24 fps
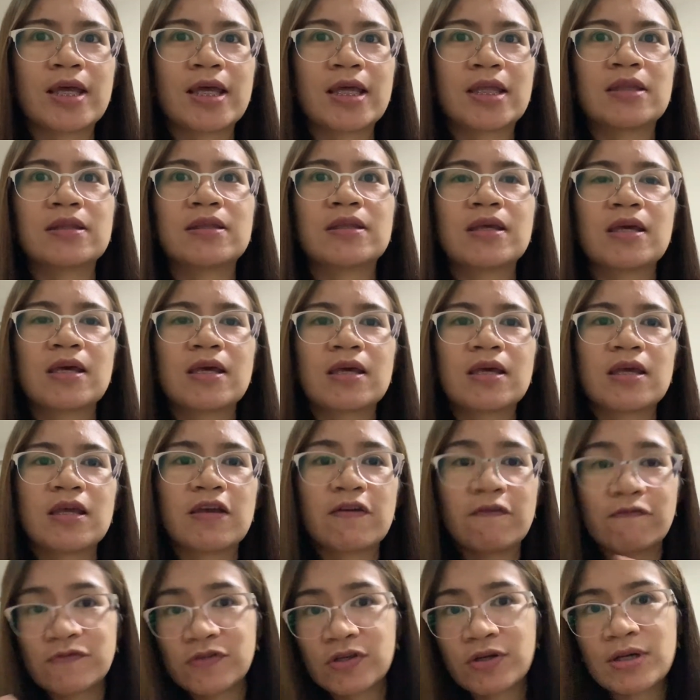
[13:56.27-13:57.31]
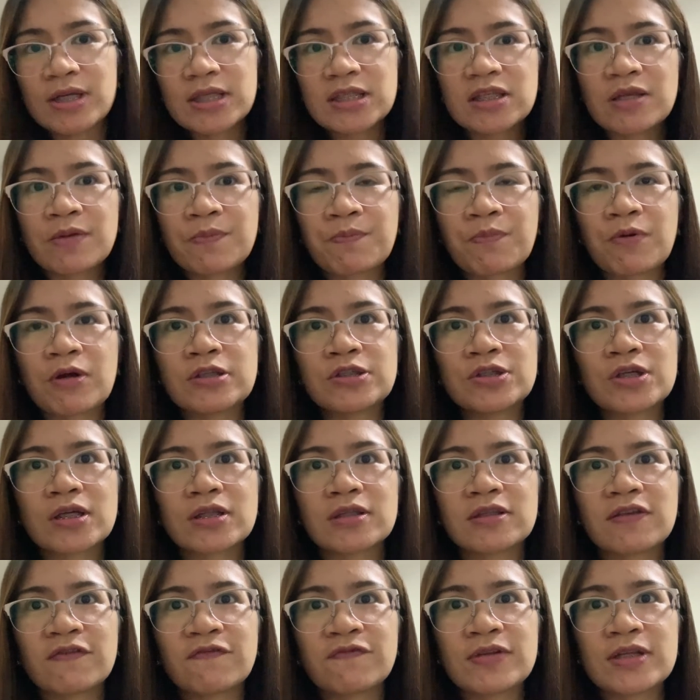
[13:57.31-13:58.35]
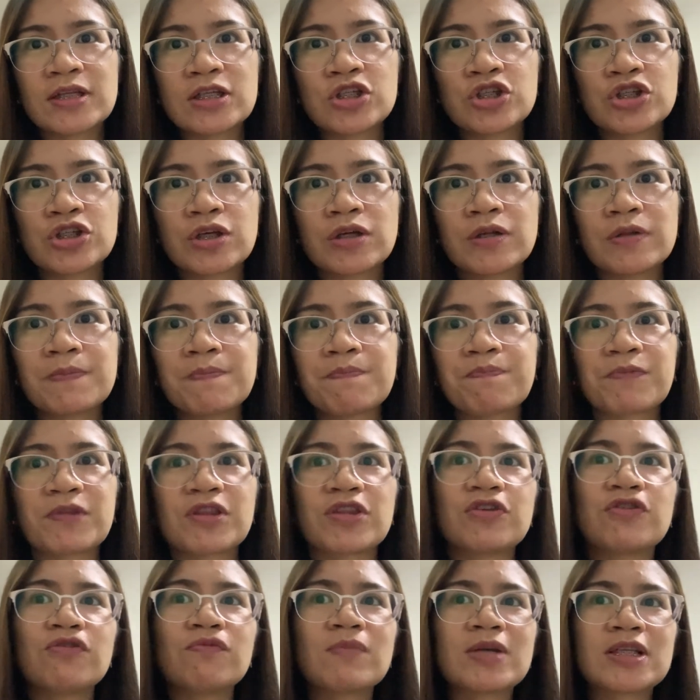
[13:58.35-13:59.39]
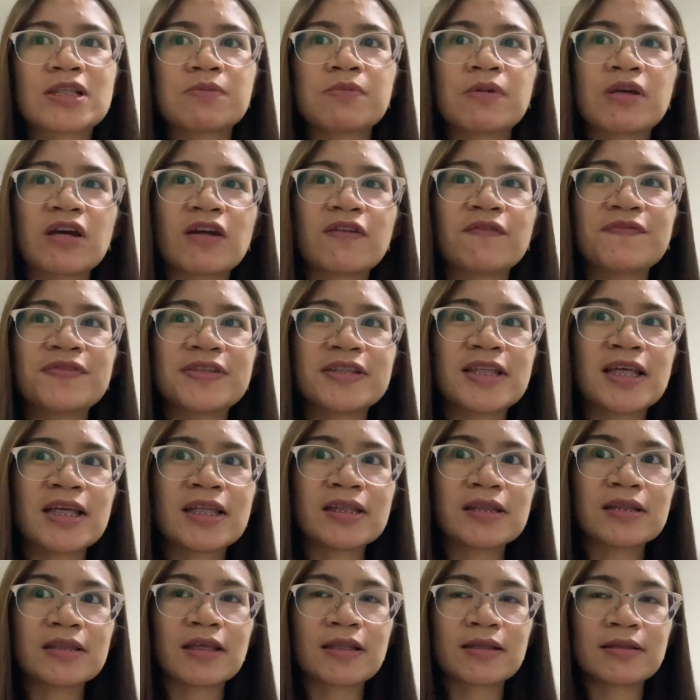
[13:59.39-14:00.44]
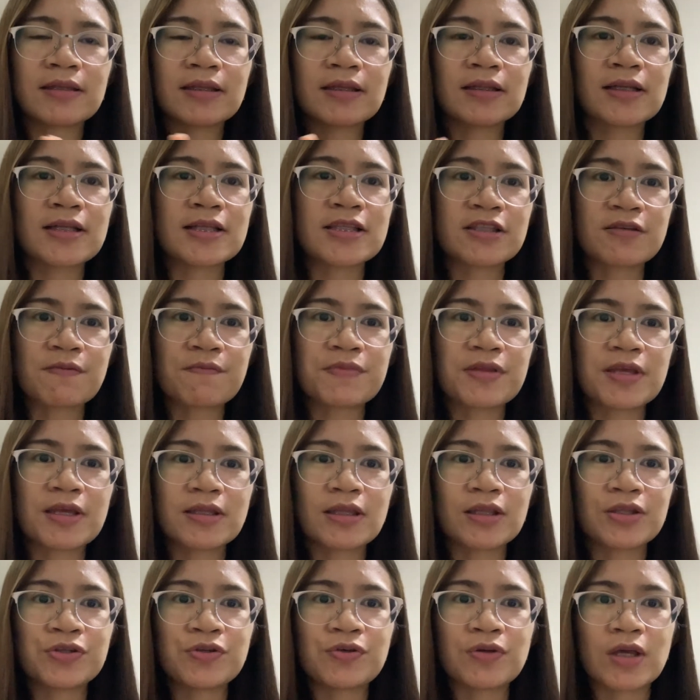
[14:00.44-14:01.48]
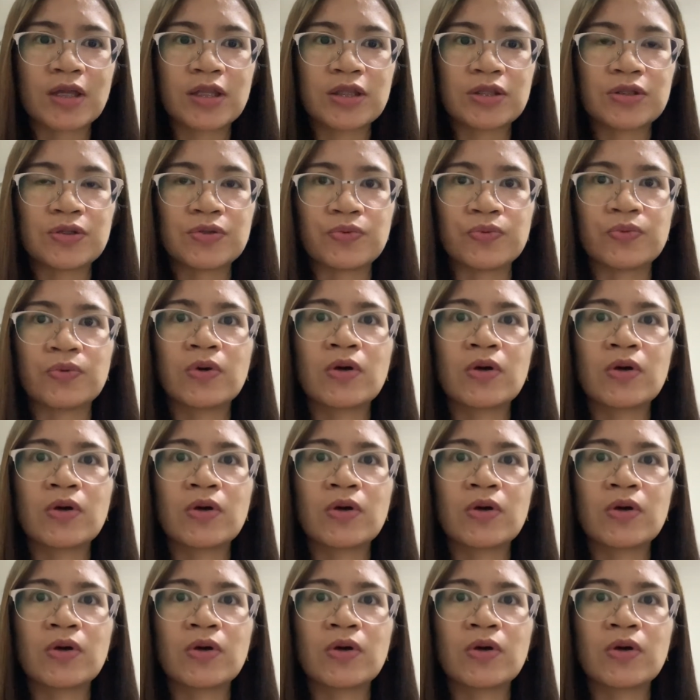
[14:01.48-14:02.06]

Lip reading: And if there is a project definition, you must be confident that it is something that you can do.